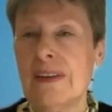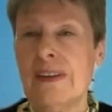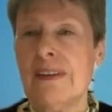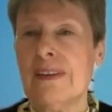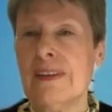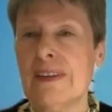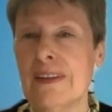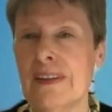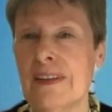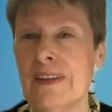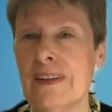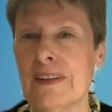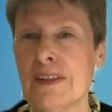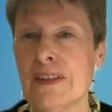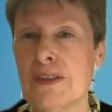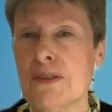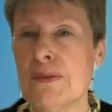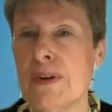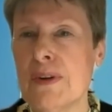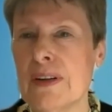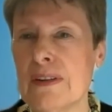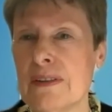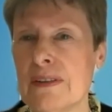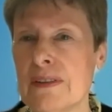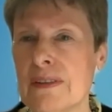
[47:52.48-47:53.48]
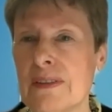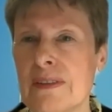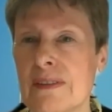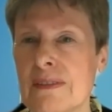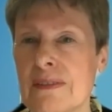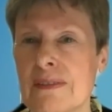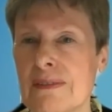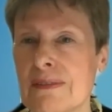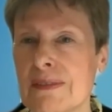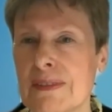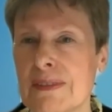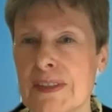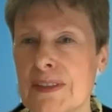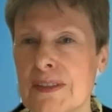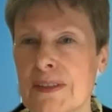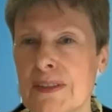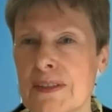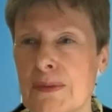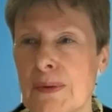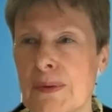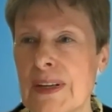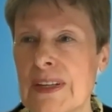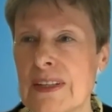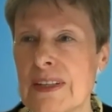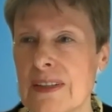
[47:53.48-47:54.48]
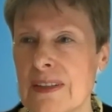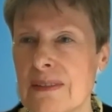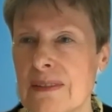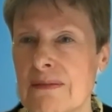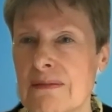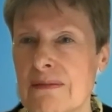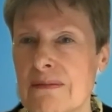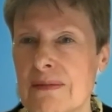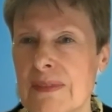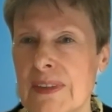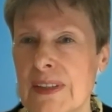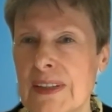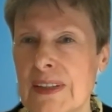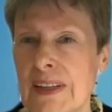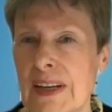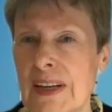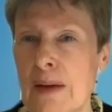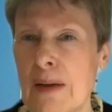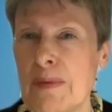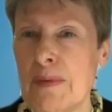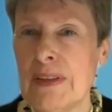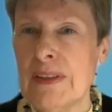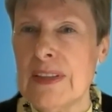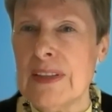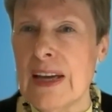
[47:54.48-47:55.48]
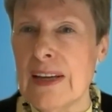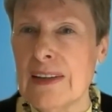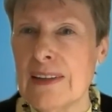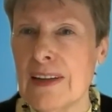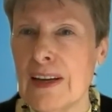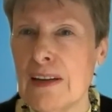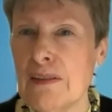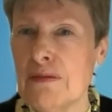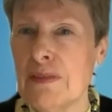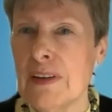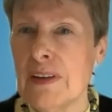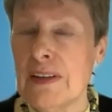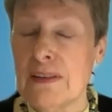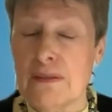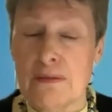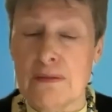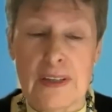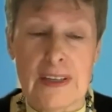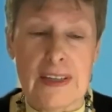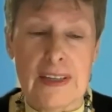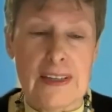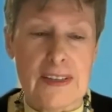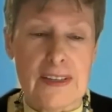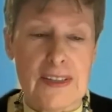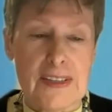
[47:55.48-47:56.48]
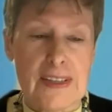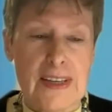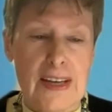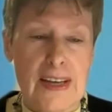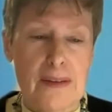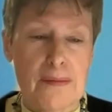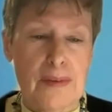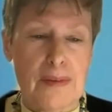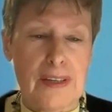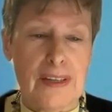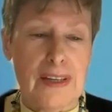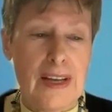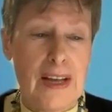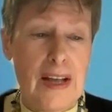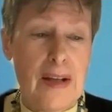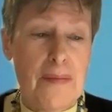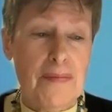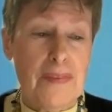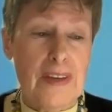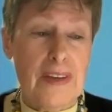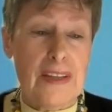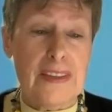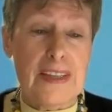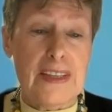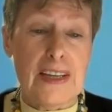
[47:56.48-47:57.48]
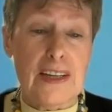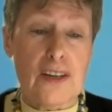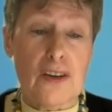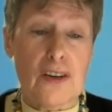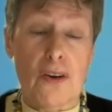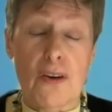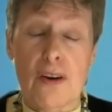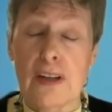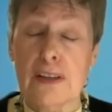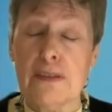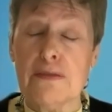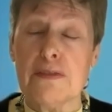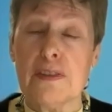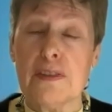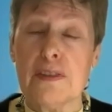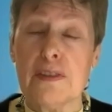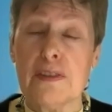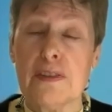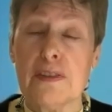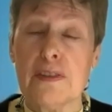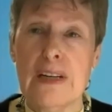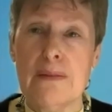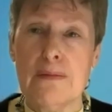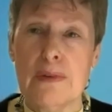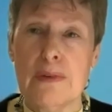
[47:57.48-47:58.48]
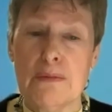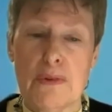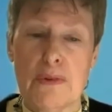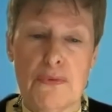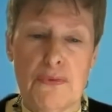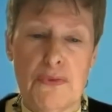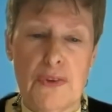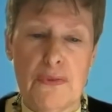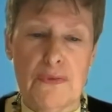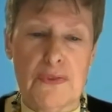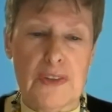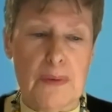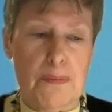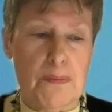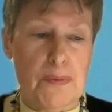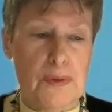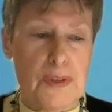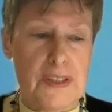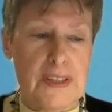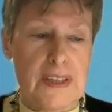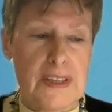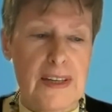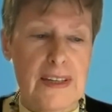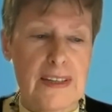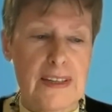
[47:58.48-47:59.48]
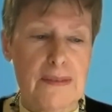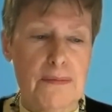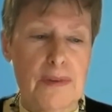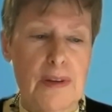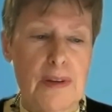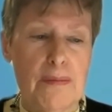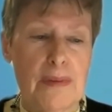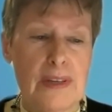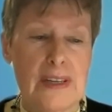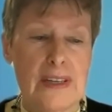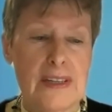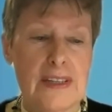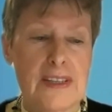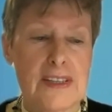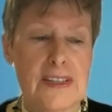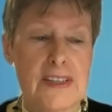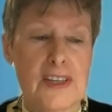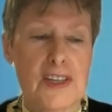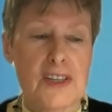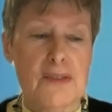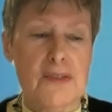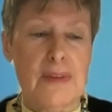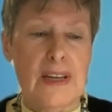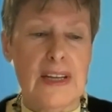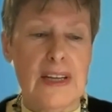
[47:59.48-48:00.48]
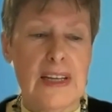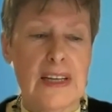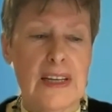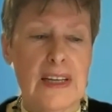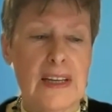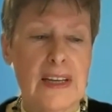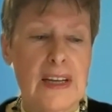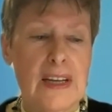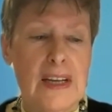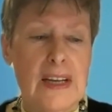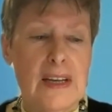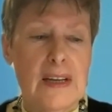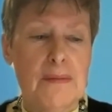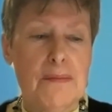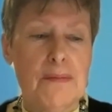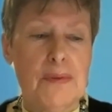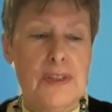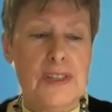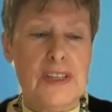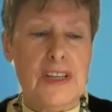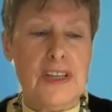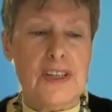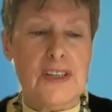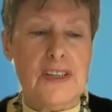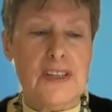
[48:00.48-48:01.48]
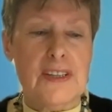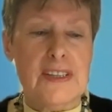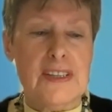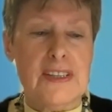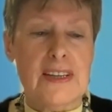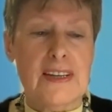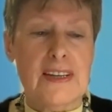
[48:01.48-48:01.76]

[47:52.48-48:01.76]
220. I mean, that I find really a sad amount. And they called for a minimum of 50% women in decision-making positions and